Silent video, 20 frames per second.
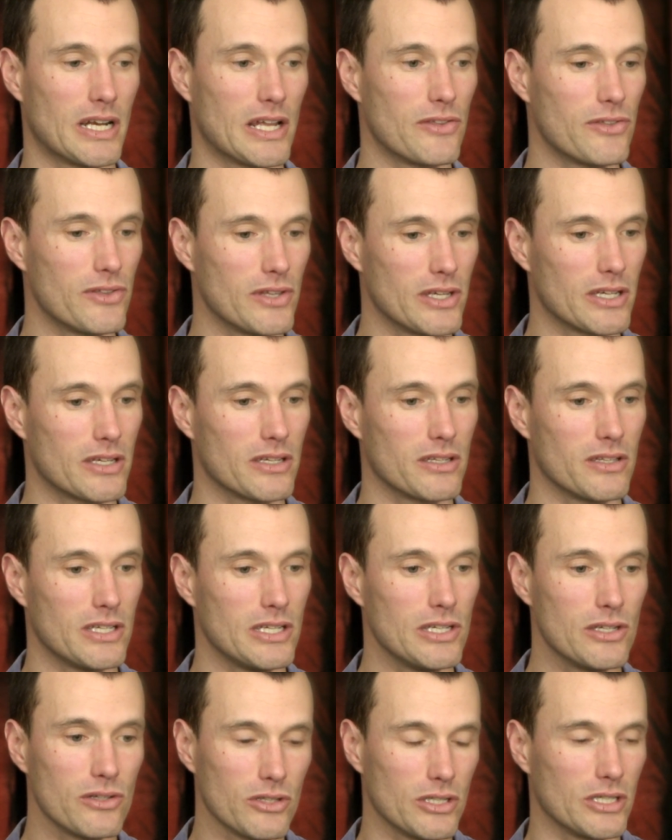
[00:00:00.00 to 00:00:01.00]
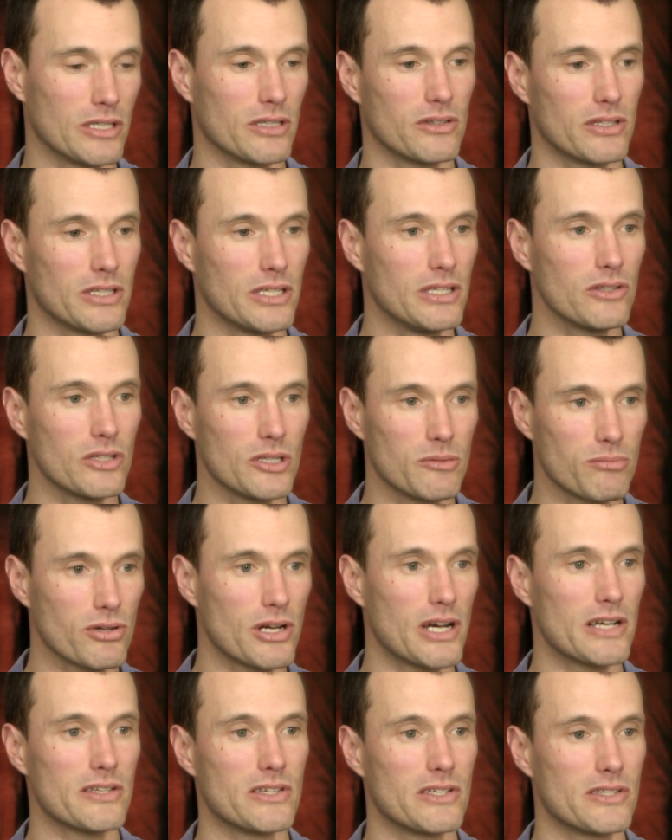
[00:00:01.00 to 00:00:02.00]
I think the healing
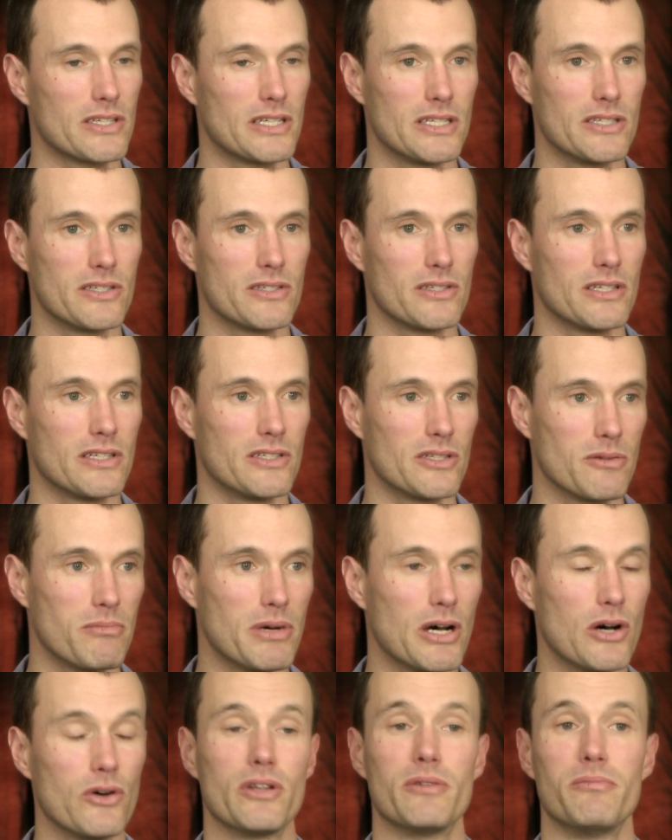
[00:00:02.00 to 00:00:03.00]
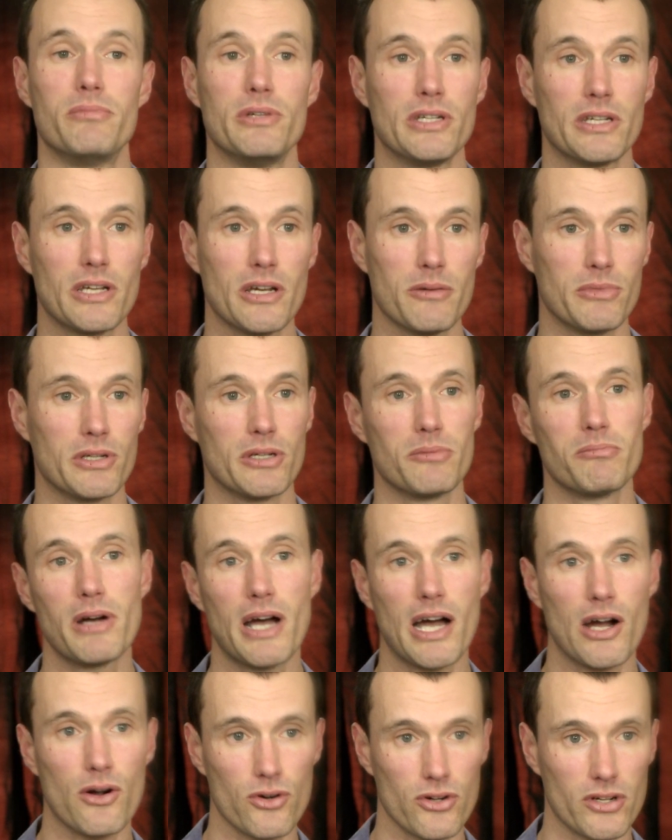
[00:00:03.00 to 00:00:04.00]
process is about it becoming
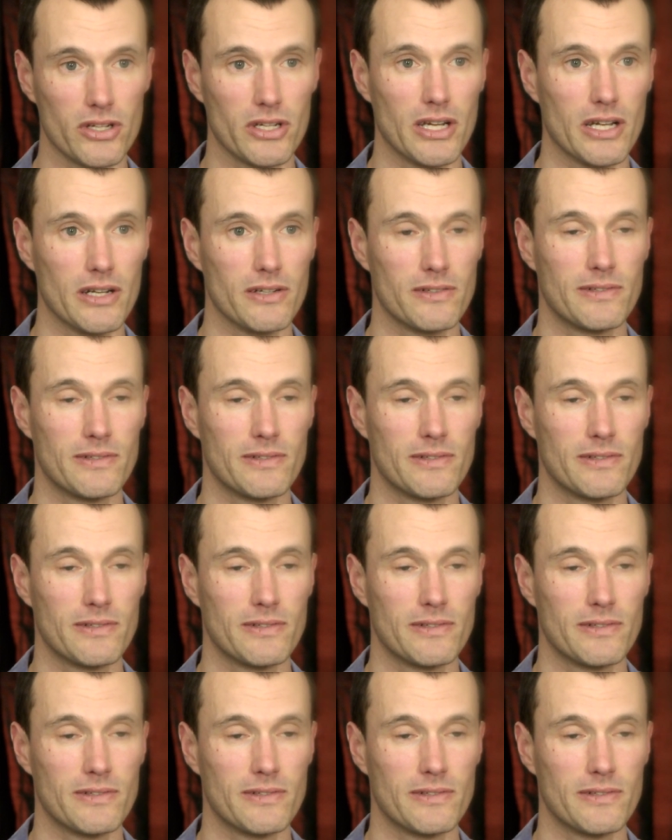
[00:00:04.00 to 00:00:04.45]
empowered again.